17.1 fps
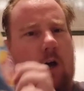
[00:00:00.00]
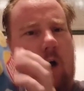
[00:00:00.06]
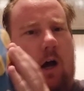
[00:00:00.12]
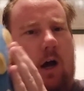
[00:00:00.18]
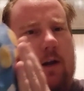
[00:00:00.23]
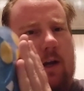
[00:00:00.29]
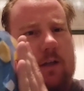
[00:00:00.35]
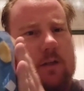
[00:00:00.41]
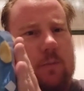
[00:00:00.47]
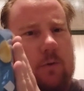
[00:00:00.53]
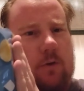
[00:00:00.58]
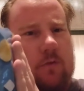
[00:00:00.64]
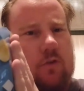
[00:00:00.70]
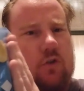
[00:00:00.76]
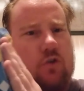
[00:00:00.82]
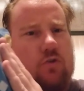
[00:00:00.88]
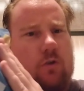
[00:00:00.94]
It has a bit
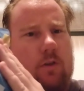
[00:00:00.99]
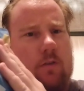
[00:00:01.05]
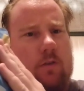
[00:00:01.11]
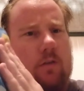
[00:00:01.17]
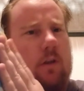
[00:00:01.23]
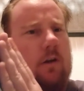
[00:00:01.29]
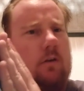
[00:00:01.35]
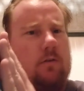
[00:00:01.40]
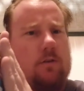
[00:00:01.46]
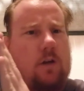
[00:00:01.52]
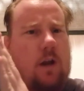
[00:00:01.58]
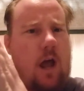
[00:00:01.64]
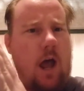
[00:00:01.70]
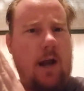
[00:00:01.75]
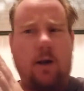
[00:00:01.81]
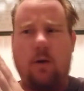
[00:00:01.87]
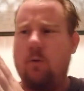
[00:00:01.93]
of strength in there. There's an
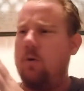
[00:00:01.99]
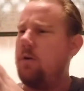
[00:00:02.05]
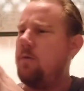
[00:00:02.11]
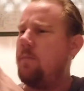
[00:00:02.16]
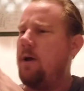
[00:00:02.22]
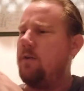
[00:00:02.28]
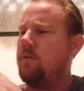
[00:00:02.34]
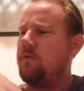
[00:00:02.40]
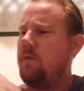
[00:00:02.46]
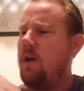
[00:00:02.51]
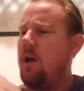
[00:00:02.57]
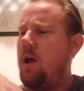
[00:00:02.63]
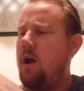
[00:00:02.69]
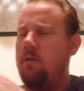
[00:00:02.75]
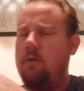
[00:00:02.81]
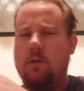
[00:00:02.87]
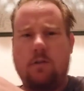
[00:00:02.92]
adequate amount of
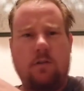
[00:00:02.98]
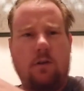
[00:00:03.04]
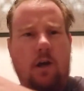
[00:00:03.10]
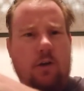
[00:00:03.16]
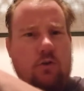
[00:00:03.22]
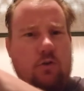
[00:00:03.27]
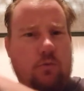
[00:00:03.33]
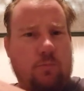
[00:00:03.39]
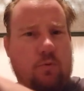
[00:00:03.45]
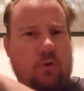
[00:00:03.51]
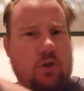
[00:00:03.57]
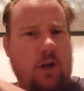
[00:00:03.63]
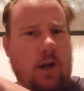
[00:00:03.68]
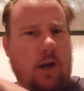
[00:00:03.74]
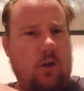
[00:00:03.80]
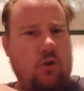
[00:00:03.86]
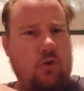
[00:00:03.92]
air inside to
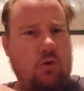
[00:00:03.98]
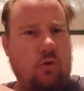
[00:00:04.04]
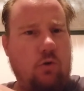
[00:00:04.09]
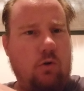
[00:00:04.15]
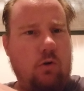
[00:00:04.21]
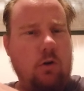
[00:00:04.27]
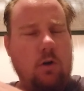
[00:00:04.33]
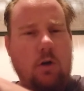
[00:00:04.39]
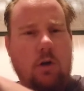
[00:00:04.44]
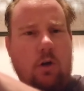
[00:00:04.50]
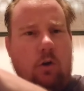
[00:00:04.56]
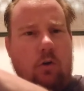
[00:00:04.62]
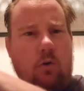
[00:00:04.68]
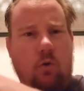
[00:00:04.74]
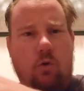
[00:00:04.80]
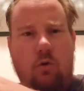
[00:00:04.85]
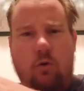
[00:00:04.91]
protect
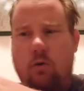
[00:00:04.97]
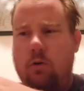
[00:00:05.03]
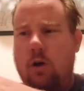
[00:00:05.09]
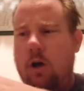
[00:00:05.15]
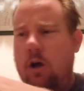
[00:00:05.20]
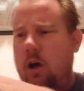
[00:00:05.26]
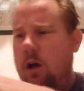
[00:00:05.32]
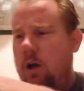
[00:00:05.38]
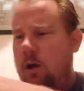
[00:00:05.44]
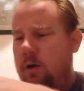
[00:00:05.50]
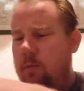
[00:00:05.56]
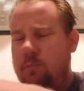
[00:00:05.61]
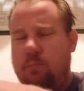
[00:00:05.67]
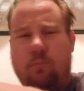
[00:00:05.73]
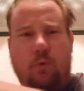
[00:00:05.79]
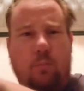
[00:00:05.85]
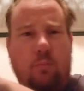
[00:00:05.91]

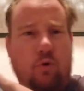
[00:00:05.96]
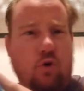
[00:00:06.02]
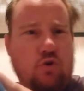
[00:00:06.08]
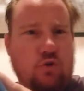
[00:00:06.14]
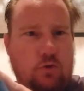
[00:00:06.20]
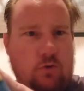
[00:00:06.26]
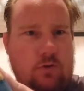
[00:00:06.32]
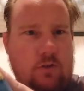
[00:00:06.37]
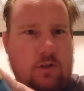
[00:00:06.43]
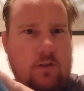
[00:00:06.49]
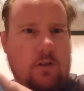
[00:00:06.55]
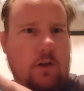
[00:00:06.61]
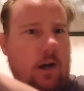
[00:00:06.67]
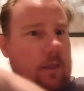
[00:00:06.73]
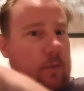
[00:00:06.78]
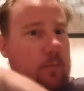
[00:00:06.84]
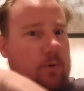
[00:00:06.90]
the produce
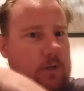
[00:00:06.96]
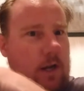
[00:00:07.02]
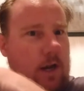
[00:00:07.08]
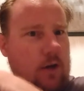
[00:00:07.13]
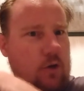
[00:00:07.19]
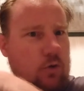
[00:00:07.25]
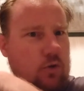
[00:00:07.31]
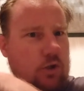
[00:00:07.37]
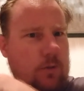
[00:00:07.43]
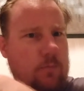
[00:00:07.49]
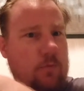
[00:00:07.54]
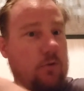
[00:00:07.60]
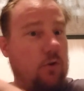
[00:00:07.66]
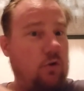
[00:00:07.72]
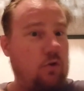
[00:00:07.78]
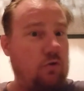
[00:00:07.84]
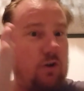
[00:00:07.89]
inside, the potato
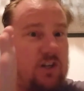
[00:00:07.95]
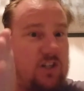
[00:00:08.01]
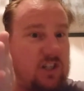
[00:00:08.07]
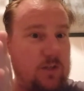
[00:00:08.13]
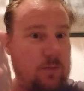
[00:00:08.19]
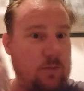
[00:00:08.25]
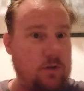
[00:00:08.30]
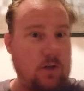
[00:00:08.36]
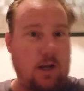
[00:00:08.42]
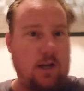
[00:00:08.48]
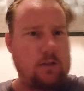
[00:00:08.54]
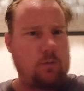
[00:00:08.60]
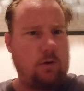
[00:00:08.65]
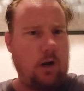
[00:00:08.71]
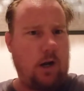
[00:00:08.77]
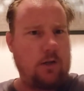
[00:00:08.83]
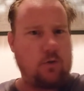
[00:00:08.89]
chips, the crisps, as
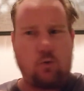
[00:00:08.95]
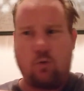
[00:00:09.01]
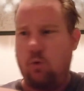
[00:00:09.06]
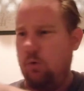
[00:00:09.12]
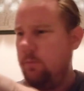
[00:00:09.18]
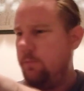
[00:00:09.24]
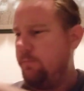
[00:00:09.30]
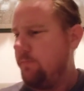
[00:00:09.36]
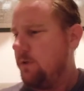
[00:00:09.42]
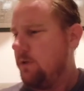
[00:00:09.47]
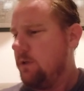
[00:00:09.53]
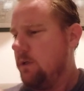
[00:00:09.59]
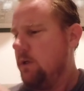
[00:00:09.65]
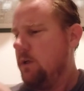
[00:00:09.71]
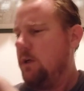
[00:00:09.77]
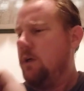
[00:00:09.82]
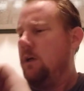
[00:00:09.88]
we like to call them.
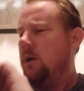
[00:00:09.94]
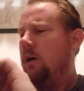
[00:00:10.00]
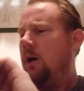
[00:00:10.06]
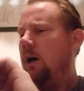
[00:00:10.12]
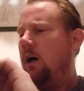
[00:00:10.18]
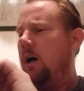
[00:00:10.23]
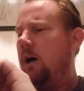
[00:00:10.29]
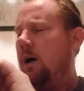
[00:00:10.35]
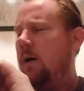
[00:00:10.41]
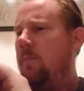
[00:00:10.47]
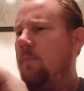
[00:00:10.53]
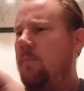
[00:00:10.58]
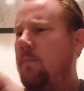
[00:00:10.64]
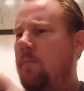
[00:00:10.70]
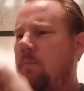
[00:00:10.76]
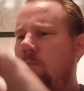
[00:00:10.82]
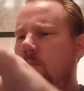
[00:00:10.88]

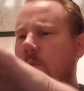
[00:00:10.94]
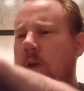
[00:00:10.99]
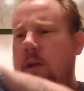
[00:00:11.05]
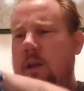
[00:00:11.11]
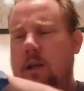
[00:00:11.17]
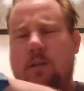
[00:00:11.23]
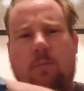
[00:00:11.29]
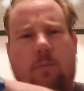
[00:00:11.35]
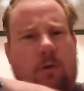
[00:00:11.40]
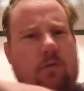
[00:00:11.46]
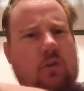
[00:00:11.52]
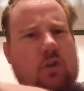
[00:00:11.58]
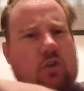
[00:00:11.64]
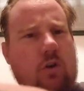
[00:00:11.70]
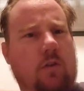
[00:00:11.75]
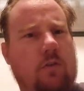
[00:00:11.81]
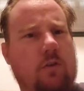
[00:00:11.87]
It has a bit of
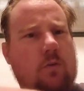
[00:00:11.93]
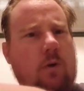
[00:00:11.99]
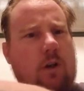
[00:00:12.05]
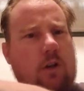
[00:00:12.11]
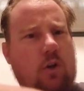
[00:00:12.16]
strength as well.